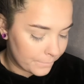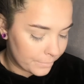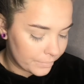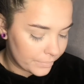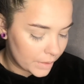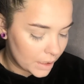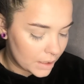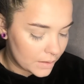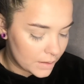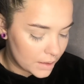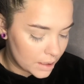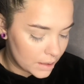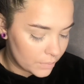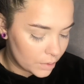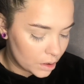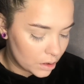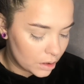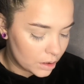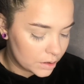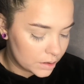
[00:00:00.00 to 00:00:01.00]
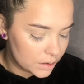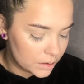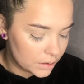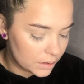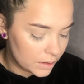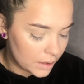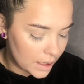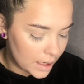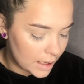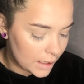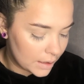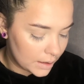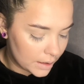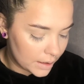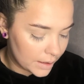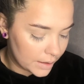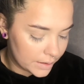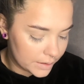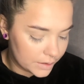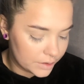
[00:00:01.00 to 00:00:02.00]
And then because the highlight
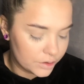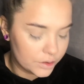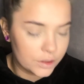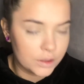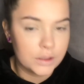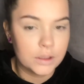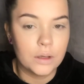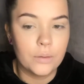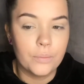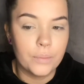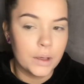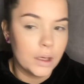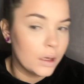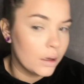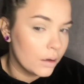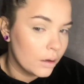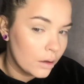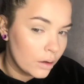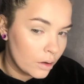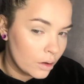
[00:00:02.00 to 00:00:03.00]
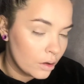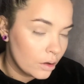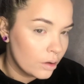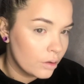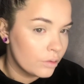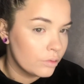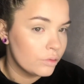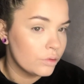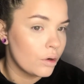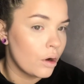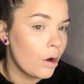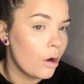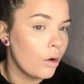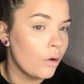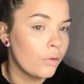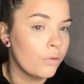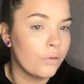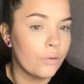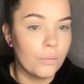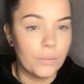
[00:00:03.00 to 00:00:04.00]
is just a bit dark for
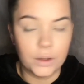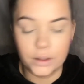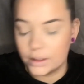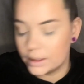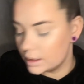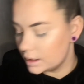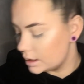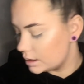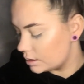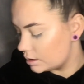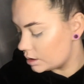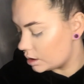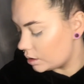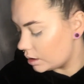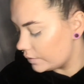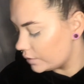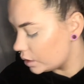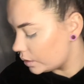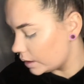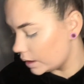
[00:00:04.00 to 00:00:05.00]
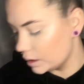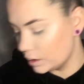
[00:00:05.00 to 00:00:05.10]
my skin tone, even though